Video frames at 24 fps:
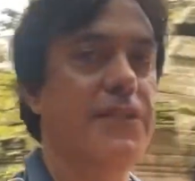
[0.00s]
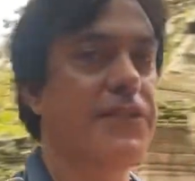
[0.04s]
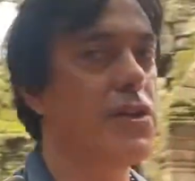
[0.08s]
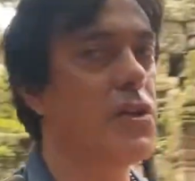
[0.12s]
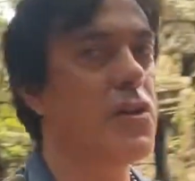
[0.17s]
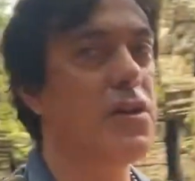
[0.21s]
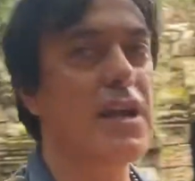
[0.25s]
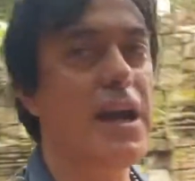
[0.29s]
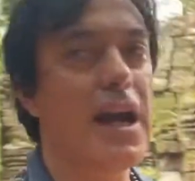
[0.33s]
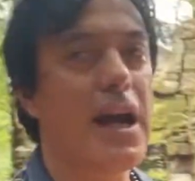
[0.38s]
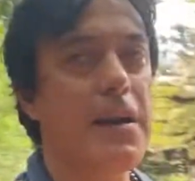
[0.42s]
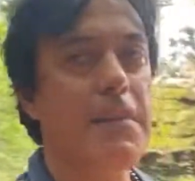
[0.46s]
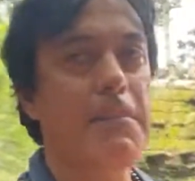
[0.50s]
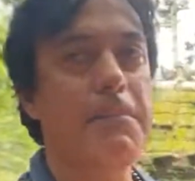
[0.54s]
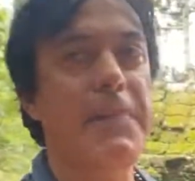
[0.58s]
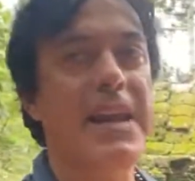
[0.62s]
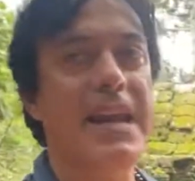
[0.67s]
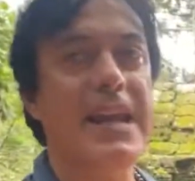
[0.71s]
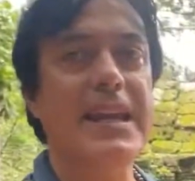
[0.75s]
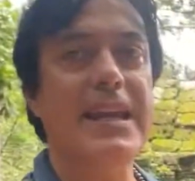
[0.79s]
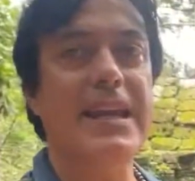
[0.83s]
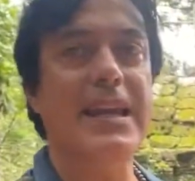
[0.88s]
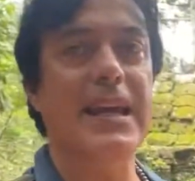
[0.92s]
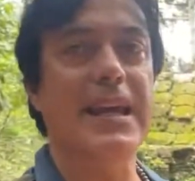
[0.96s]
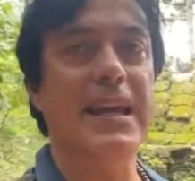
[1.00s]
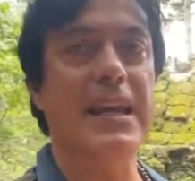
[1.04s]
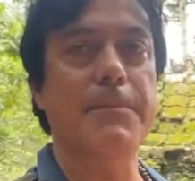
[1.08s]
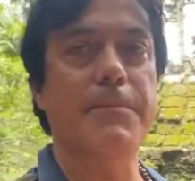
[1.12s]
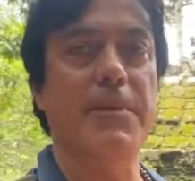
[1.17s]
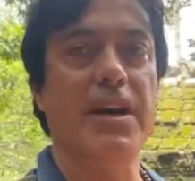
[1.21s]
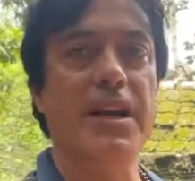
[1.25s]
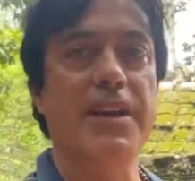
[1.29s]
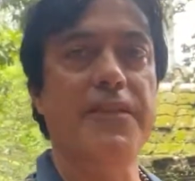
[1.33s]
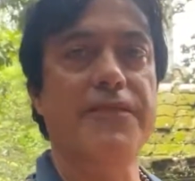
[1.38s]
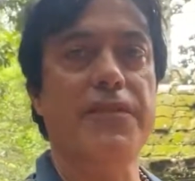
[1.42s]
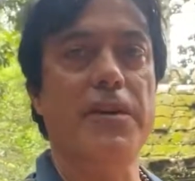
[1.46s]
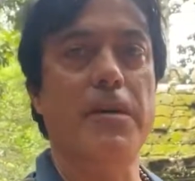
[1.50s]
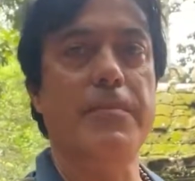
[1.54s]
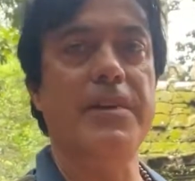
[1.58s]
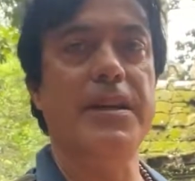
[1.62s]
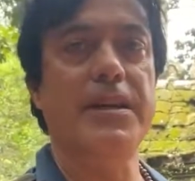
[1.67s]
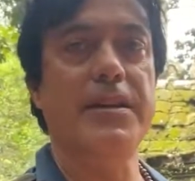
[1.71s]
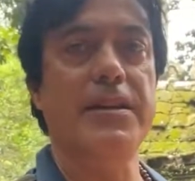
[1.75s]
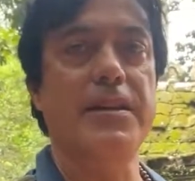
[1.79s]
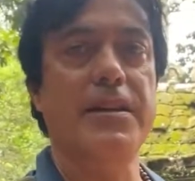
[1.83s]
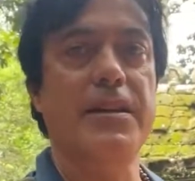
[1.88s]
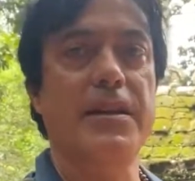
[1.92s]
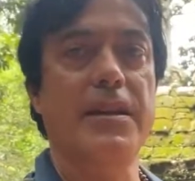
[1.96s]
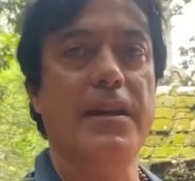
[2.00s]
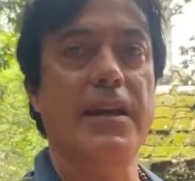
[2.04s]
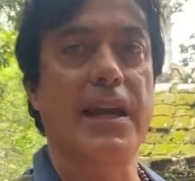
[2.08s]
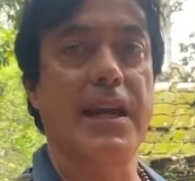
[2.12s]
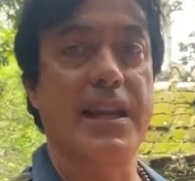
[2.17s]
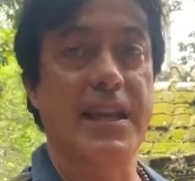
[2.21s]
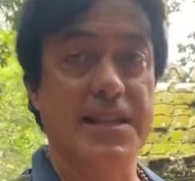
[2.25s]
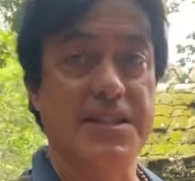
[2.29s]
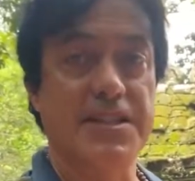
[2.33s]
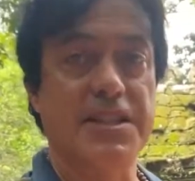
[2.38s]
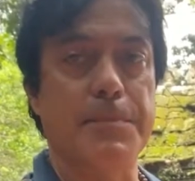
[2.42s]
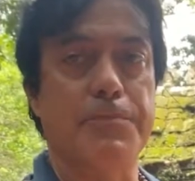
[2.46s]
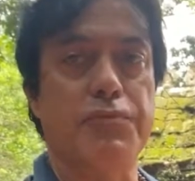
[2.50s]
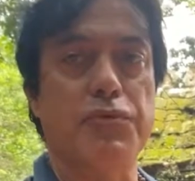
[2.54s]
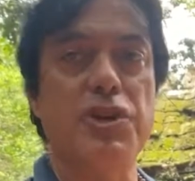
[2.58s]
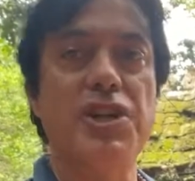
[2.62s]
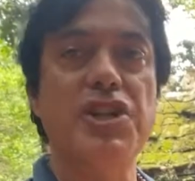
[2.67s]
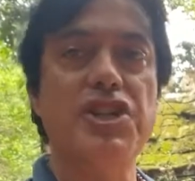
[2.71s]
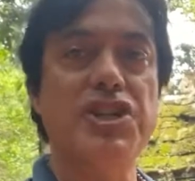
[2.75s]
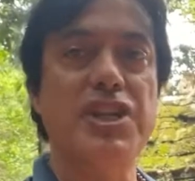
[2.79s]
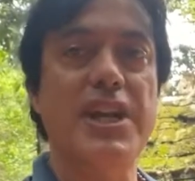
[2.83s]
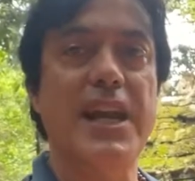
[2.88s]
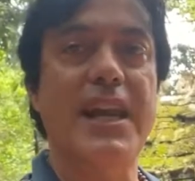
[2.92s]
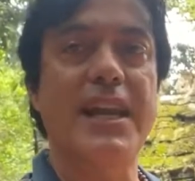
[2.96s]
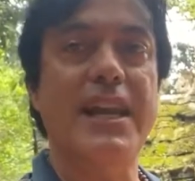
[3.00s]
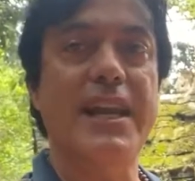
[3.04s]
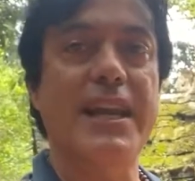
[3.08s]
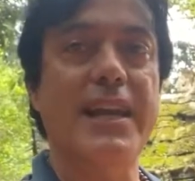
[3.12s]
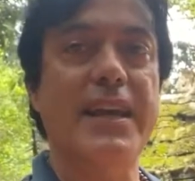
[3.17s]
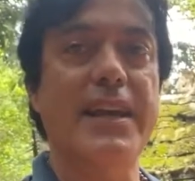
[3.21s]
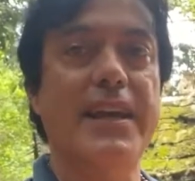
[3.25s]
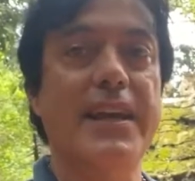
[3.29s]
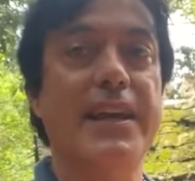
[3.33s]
you're not making any money from it and it's depreciating,